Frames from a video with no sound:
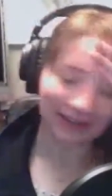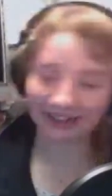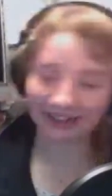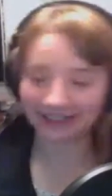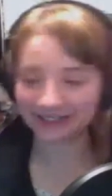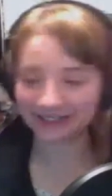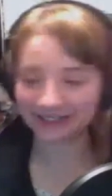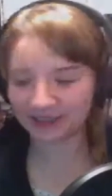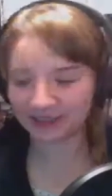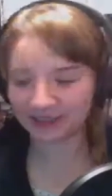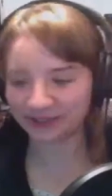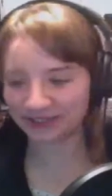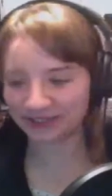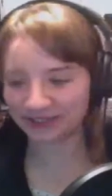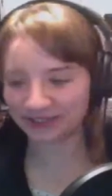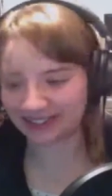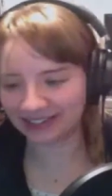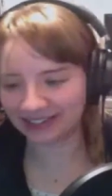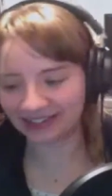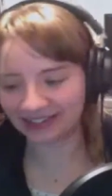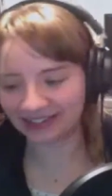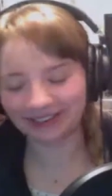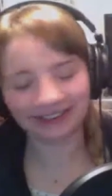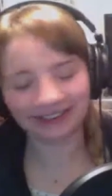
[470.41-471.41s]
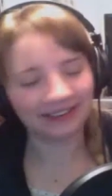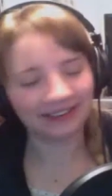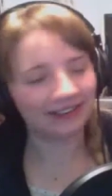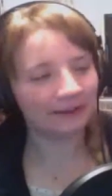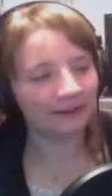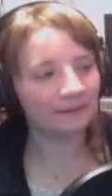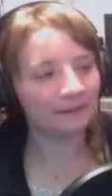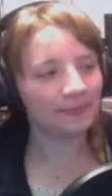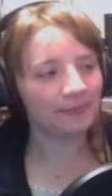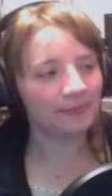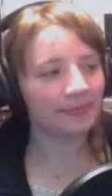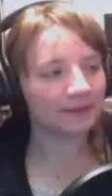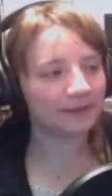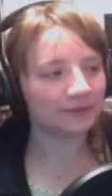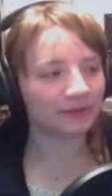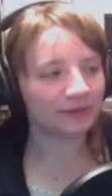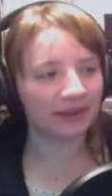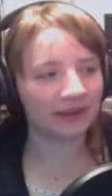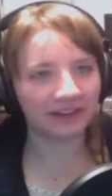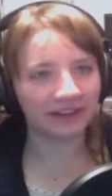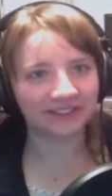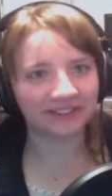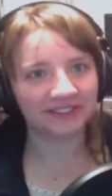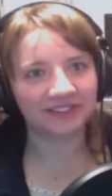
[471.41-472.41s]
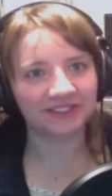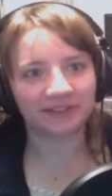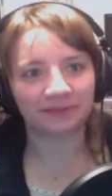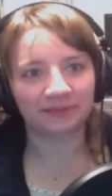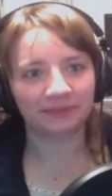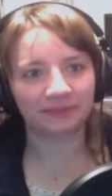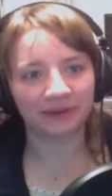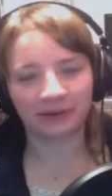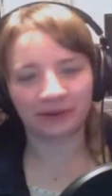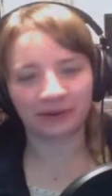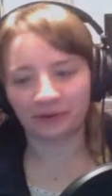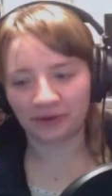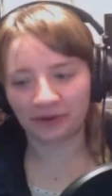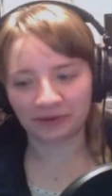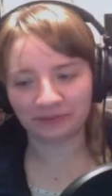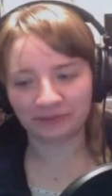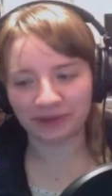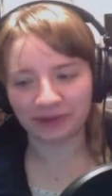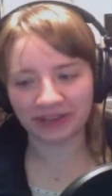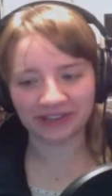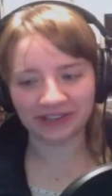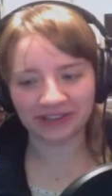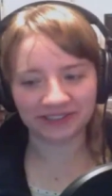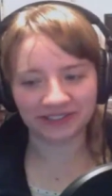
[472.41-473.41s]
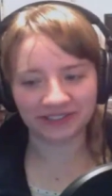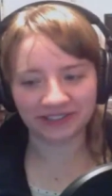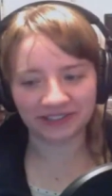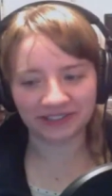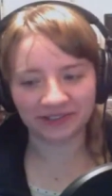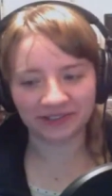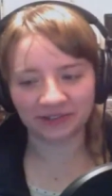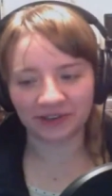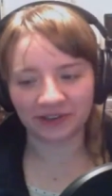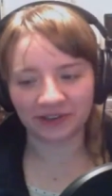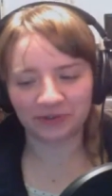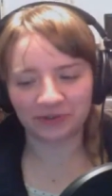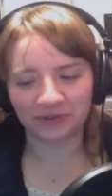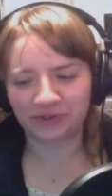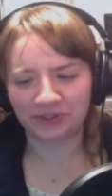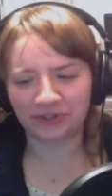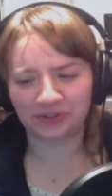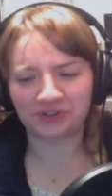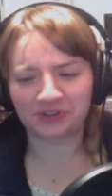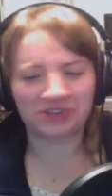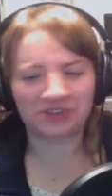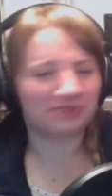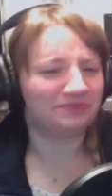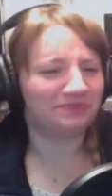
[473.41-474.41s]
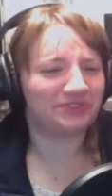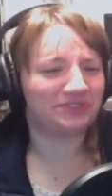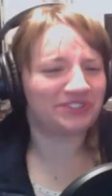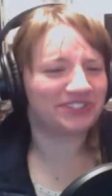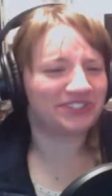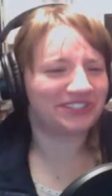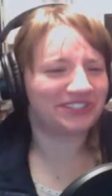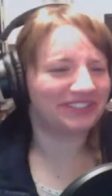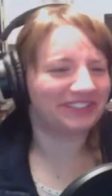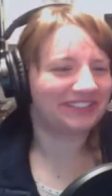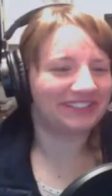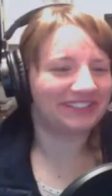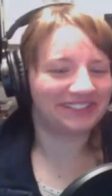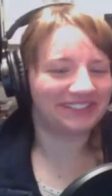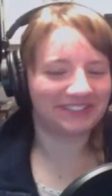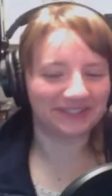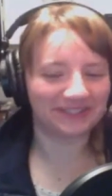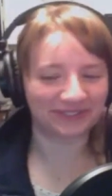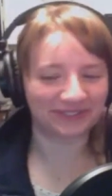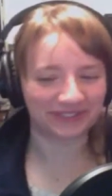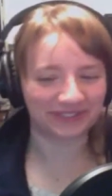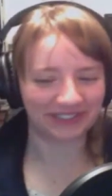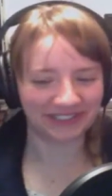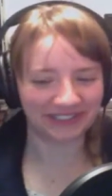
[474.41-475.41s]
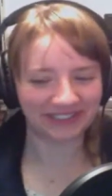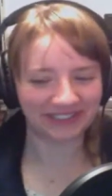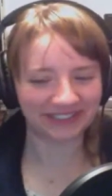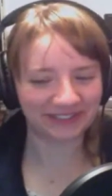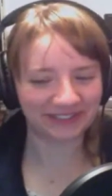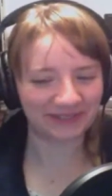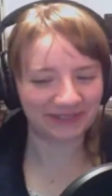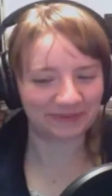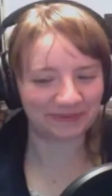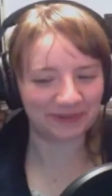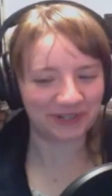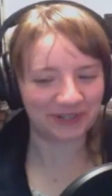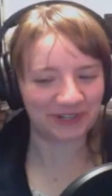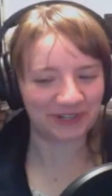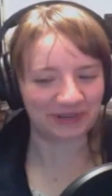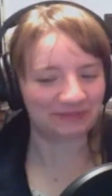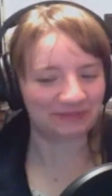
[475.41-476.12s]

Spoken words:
so it's like, so I go on base and I use their gym facilities for like super cheap,